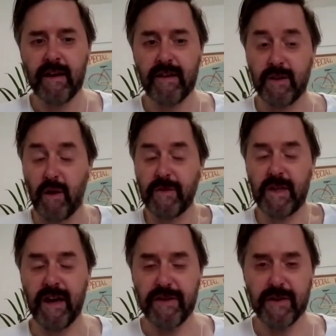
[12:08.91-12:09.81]
There's
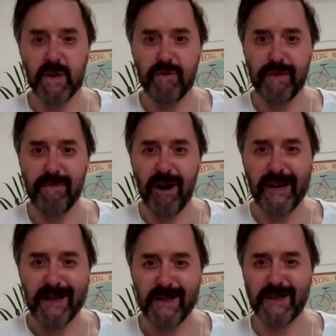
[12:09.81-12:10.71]
obviously other
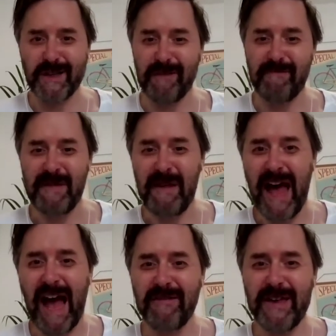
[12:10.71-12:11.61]
supermarkets
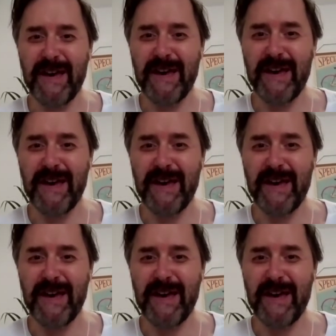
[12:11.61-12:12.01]
out there,